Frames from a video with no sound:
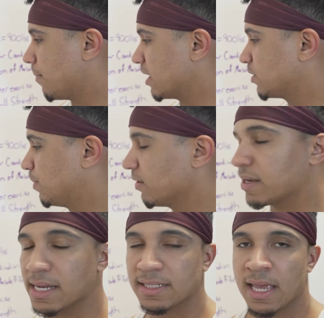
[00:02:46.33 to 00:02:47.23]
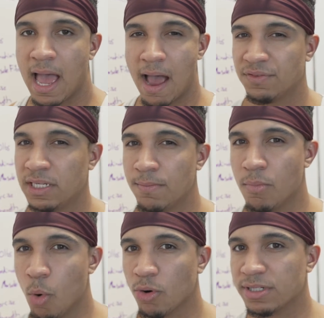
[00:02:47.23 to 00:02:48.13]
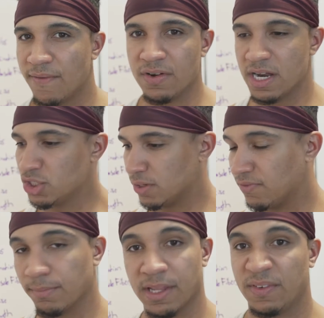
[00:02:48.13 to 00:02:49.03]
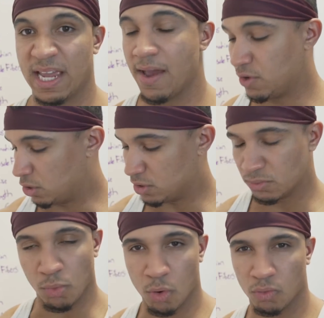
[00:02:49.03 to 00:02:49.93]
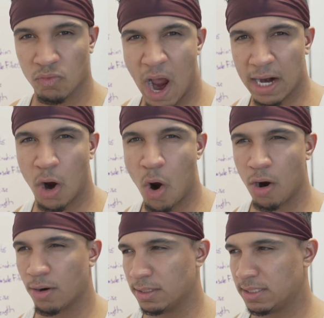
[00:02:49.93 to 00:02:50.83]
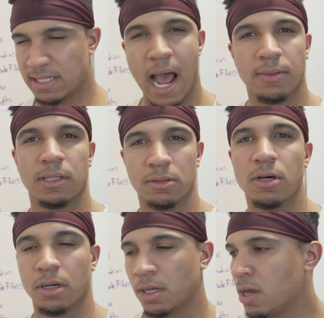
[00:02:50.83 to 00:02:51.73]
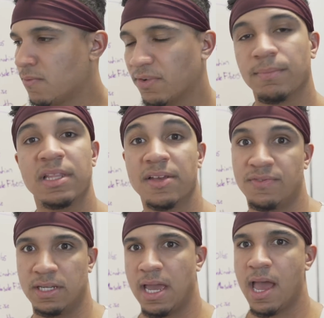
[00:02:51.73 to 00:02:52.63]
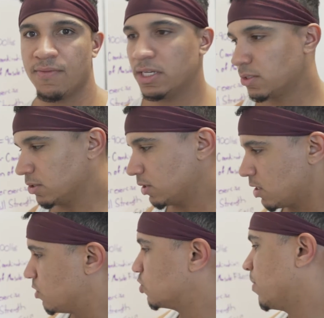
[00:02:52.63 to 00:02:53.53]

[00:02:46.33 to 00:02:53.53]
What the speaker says: experience, I've seen more definition from lifting heavier. There's more rock hard, solid look from lifting heavy. So there's a huge